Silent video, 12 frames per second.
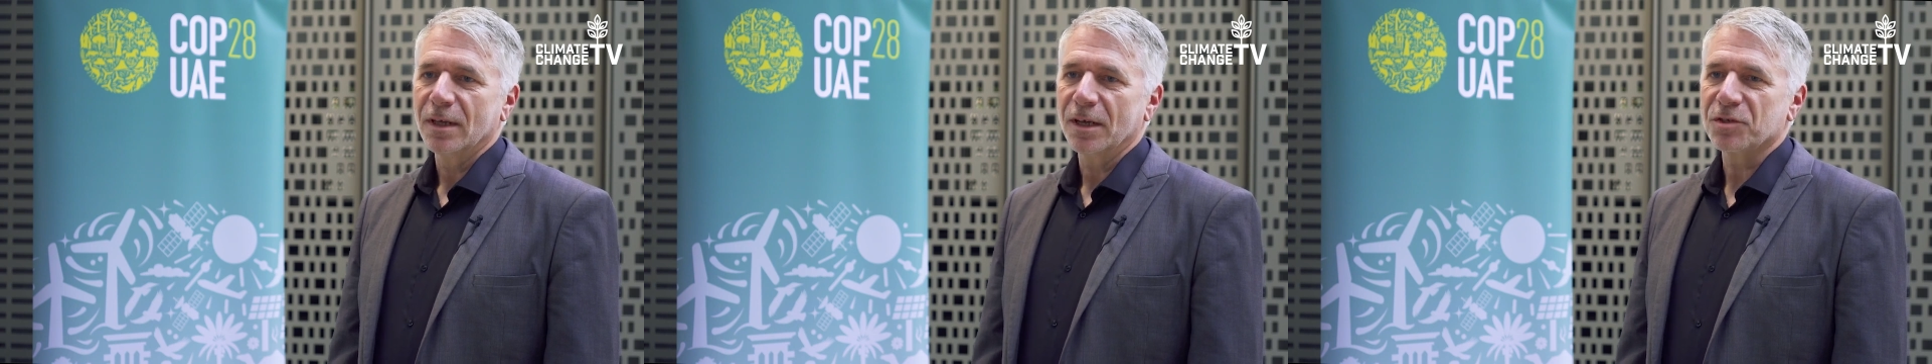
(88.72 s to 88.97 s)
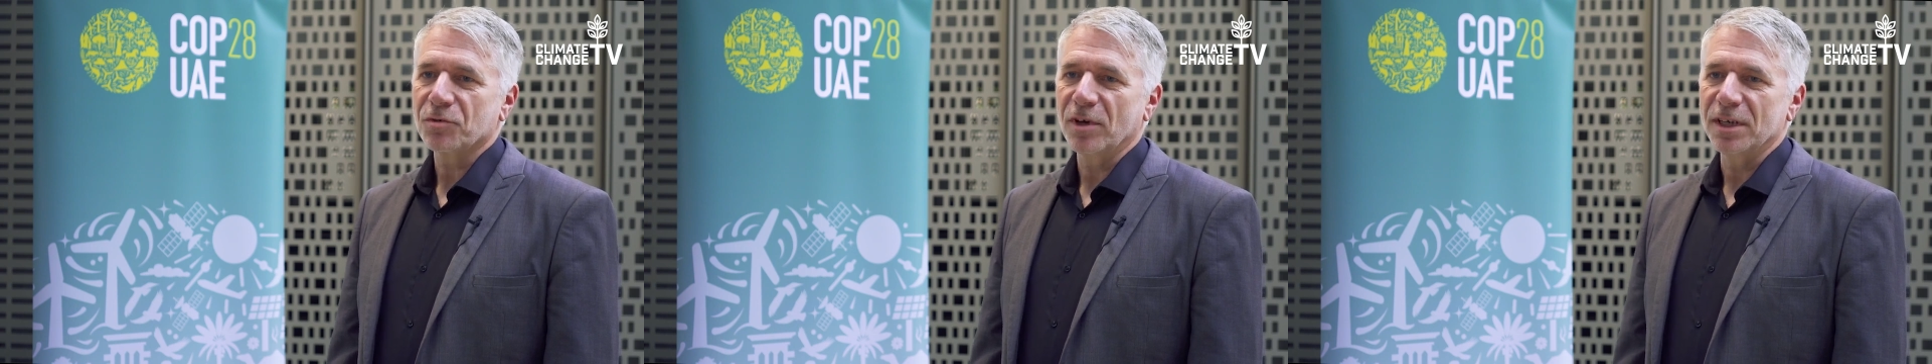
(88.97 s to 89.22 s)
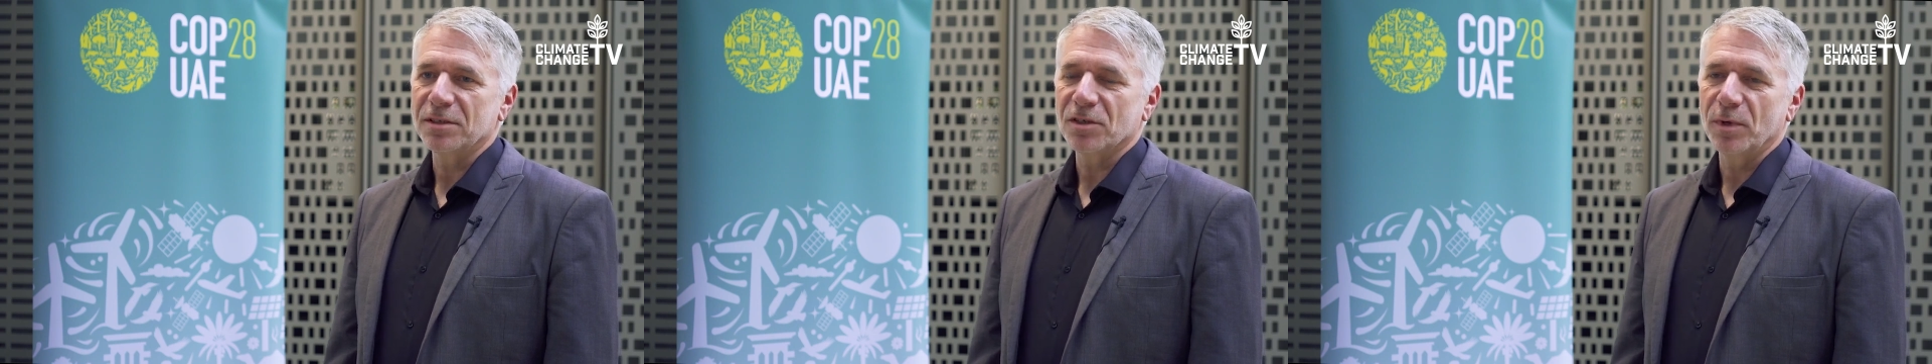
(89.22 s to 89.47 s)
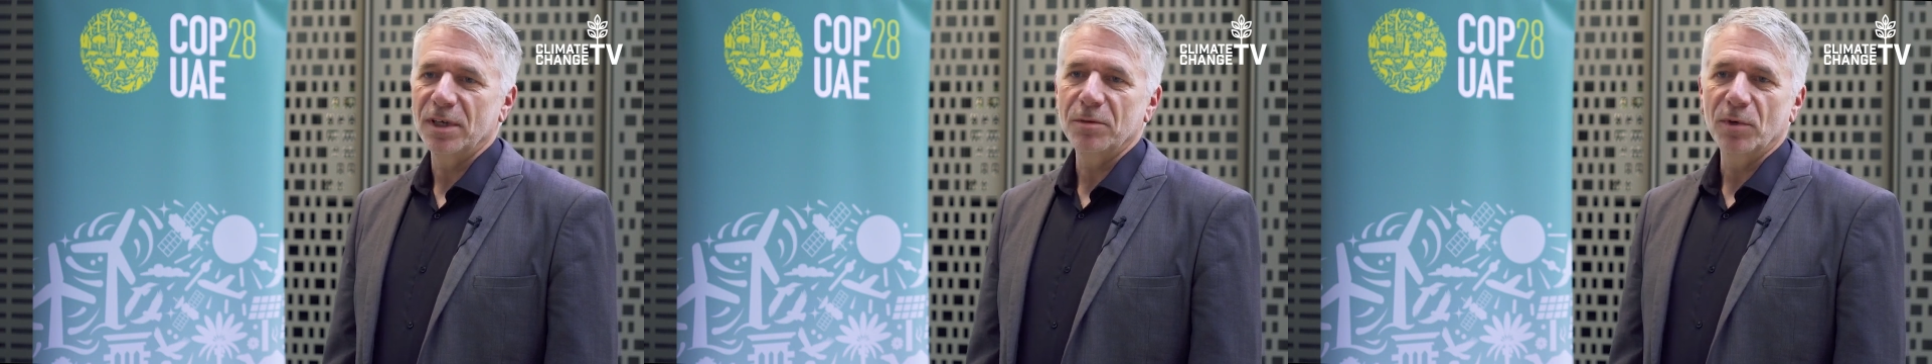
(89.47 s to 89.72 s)
That's right. So
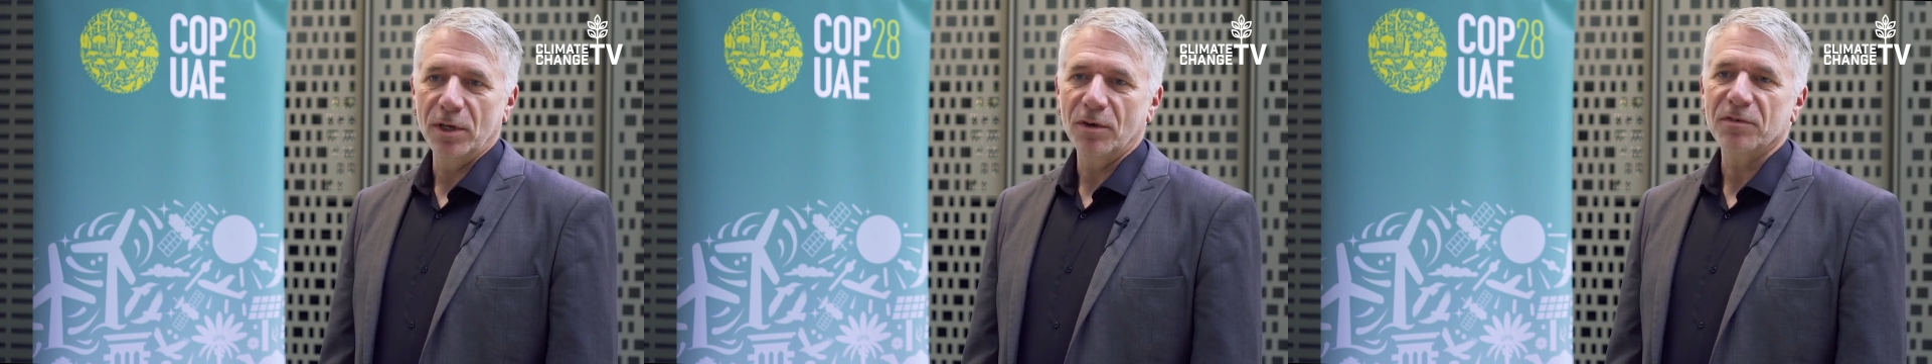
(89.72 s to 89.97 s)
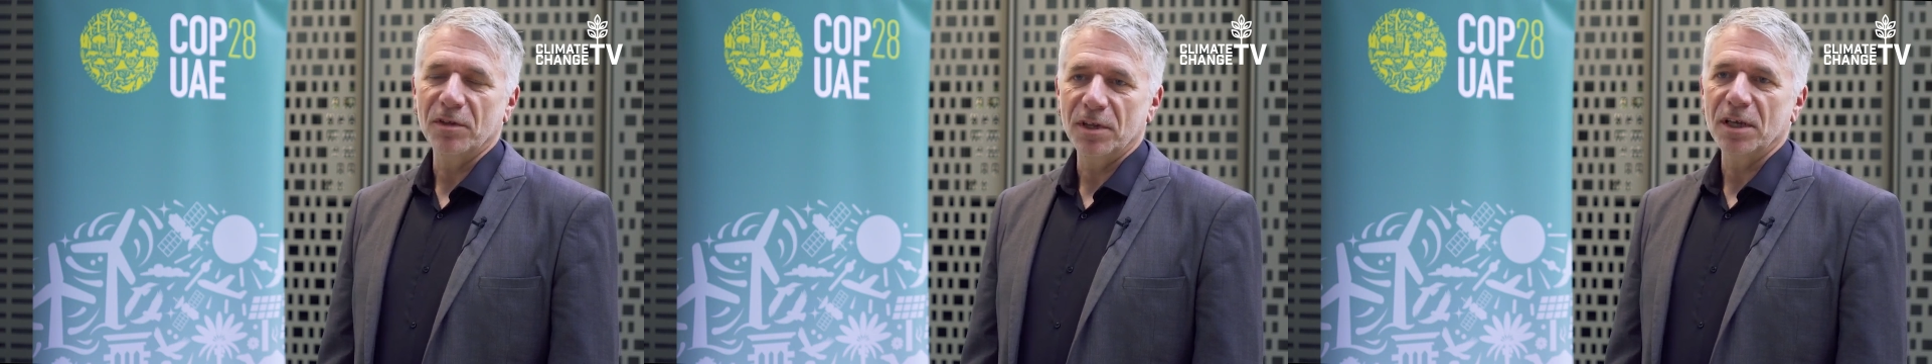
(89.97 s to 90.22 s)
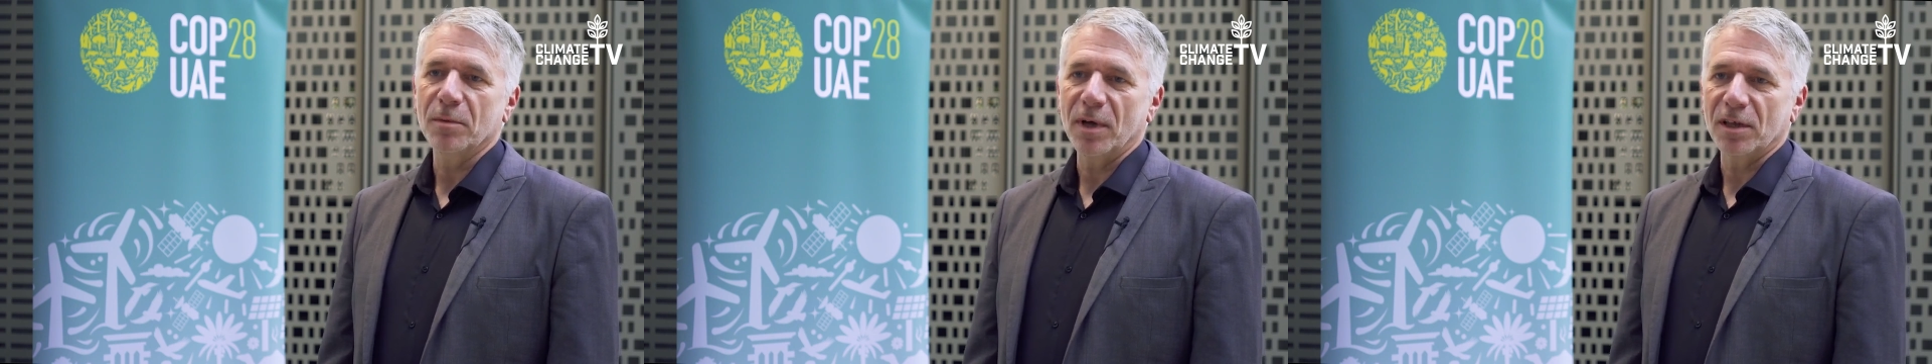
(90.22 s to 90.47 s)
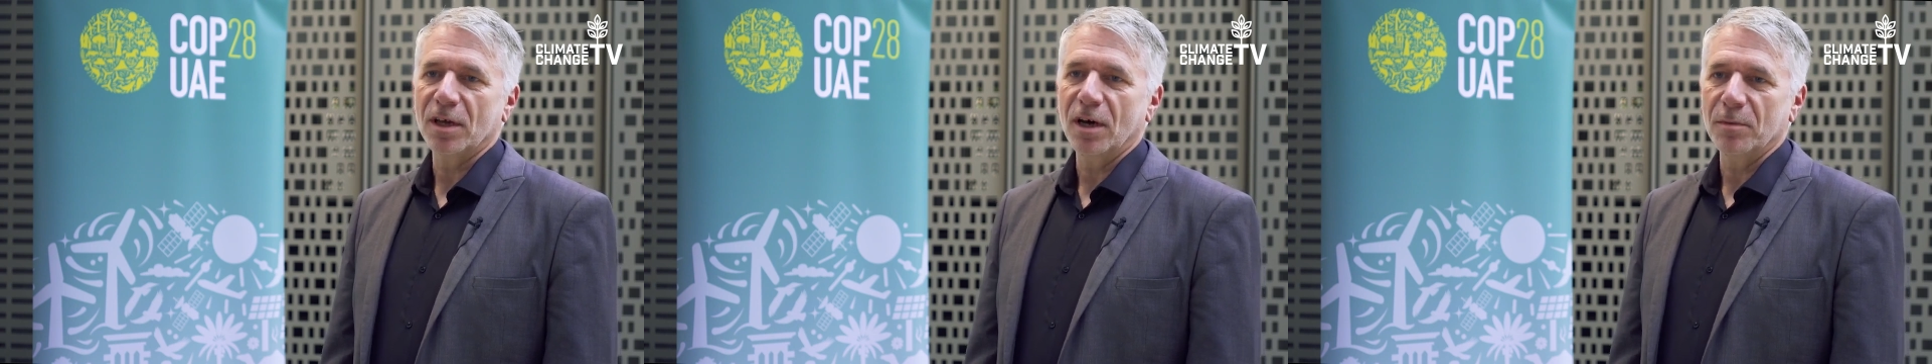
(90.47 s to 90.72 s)
we often think about
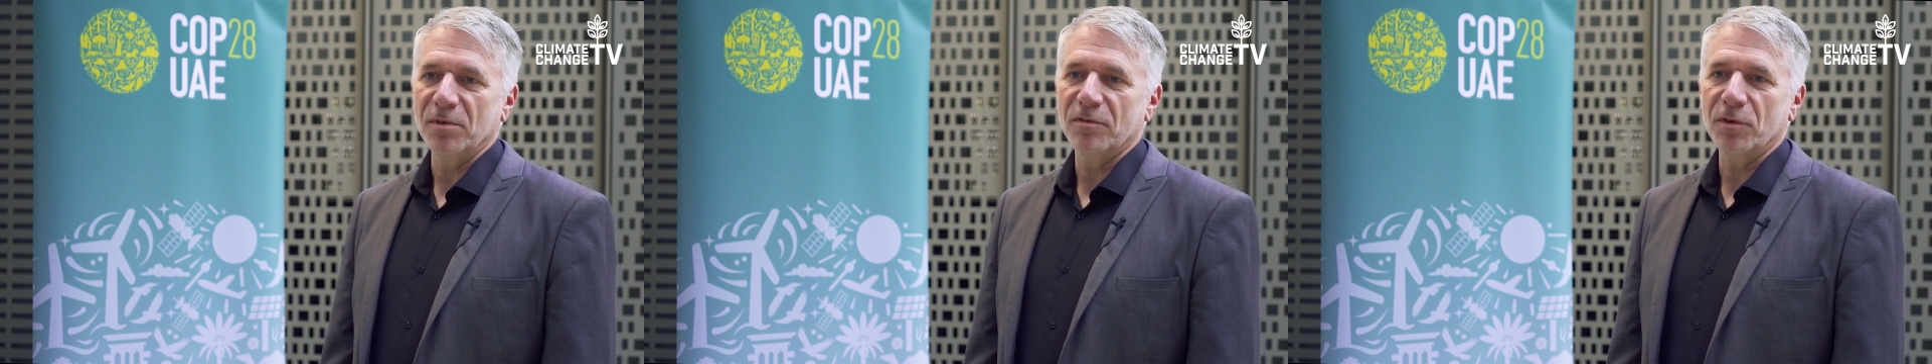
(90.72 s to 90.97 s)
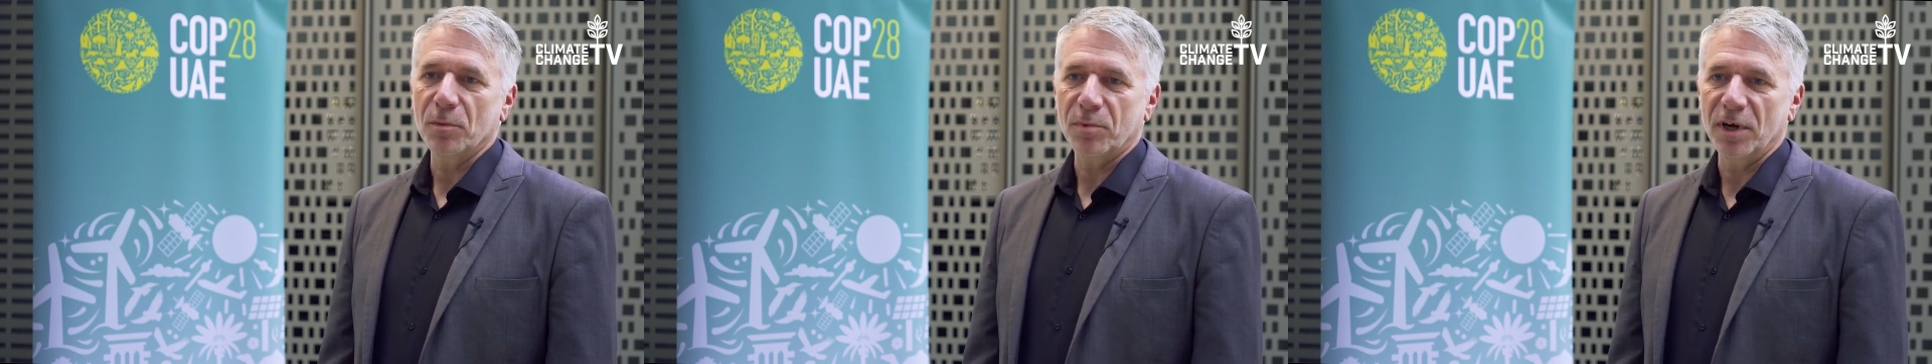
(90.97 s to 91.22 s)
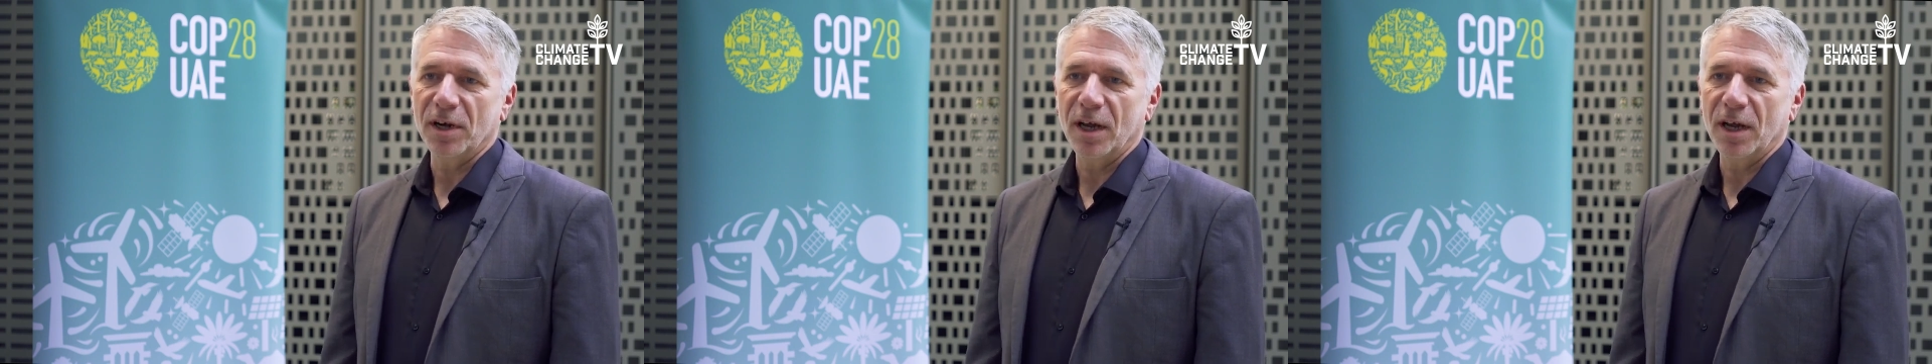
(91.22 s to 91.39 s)
the carbon footprint,